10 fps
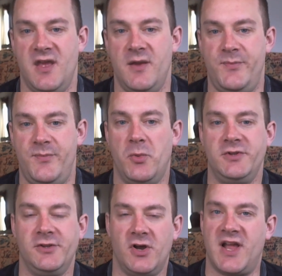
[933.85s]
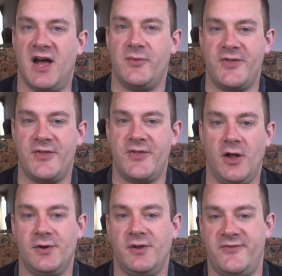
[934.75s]
People would look out for their
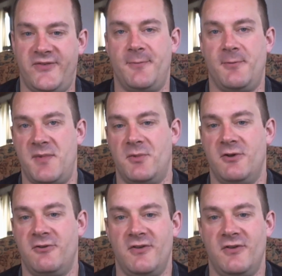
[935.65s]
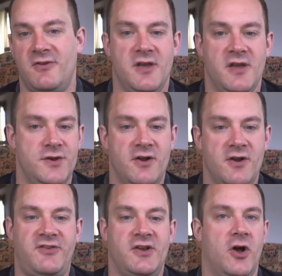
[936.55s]
elderly family members.
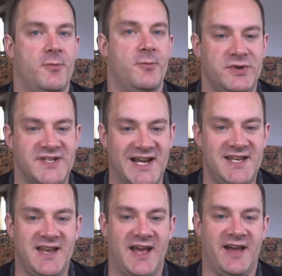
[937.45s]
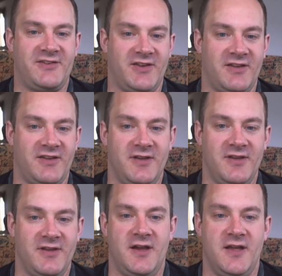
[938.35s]
Nursing homes would tighten access.
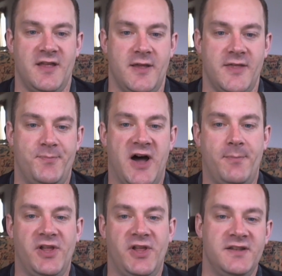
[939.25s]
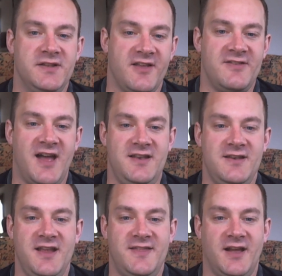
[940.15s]
The public does not
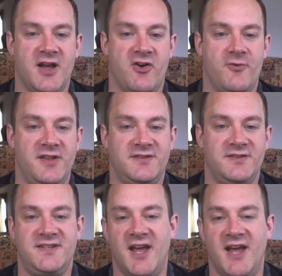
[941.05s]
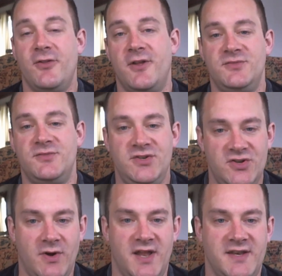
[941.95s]
need the government to tell them to
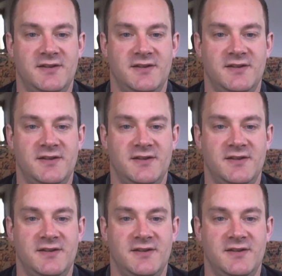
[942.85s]
do it.